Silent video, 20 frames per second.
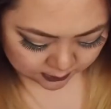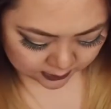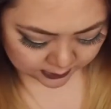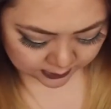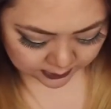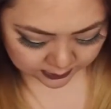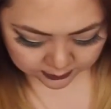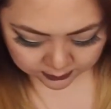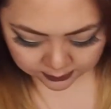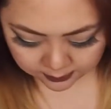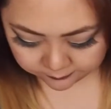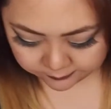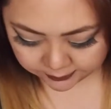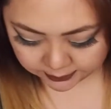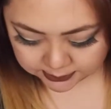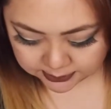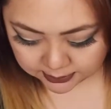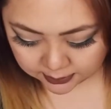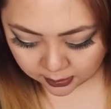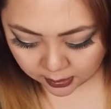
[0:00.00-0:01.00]
like I love
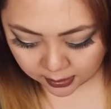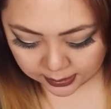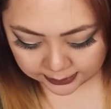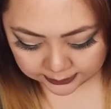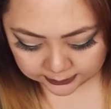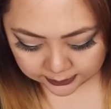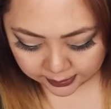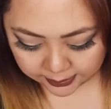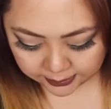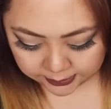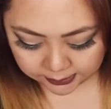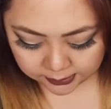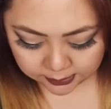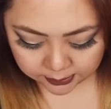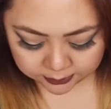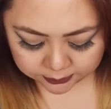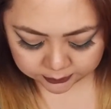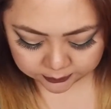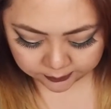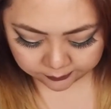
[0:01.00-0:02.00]
these like highlighting
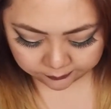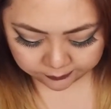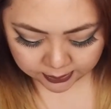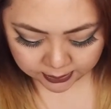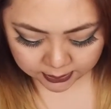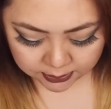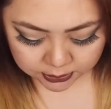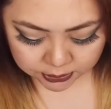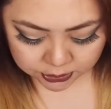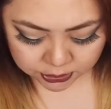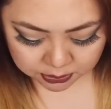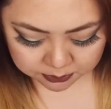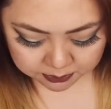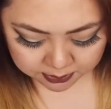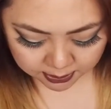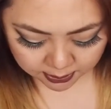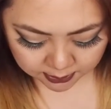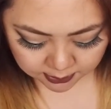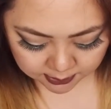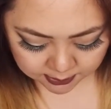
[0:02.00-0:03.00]
kind of
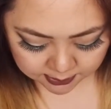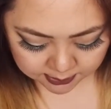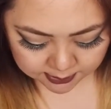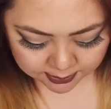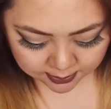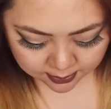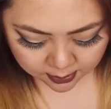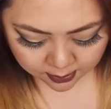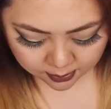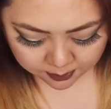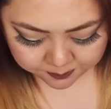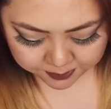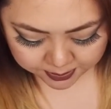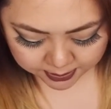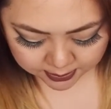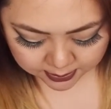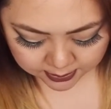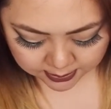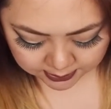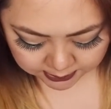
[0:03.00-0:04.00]
shimmer colors.
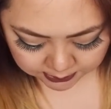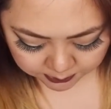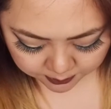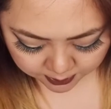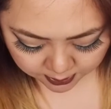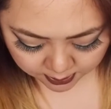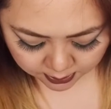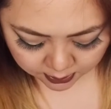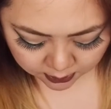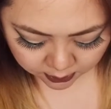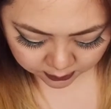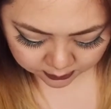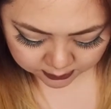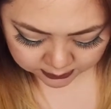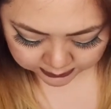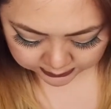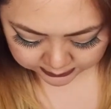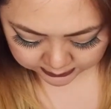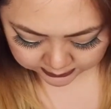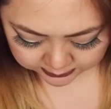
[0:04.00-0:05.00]
But the next one I
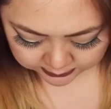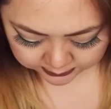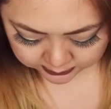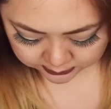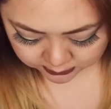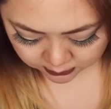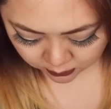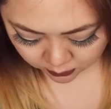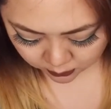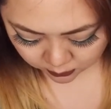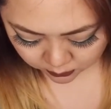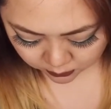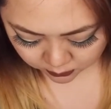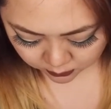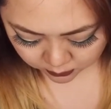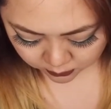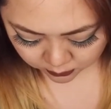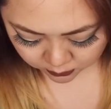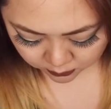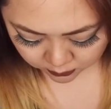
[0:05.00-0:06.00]
got is
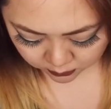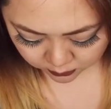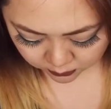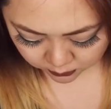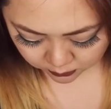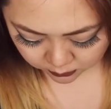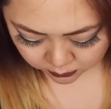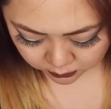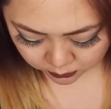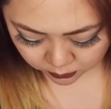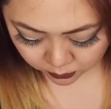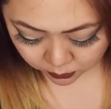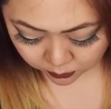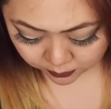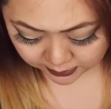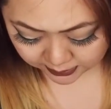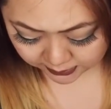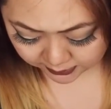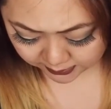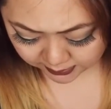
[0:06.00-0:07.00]
called
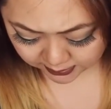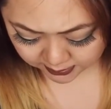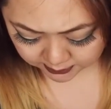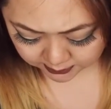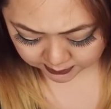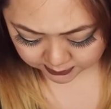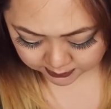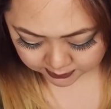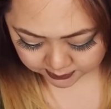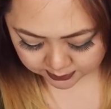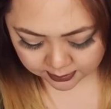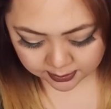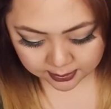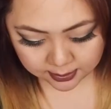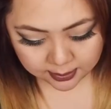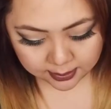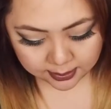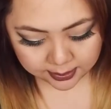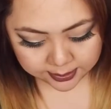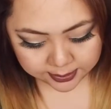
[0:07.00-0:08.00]
Cornelious,
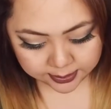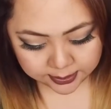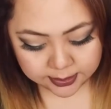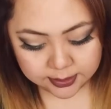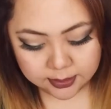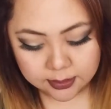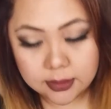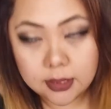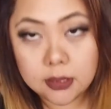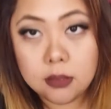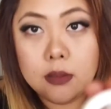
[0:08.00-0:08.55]
and it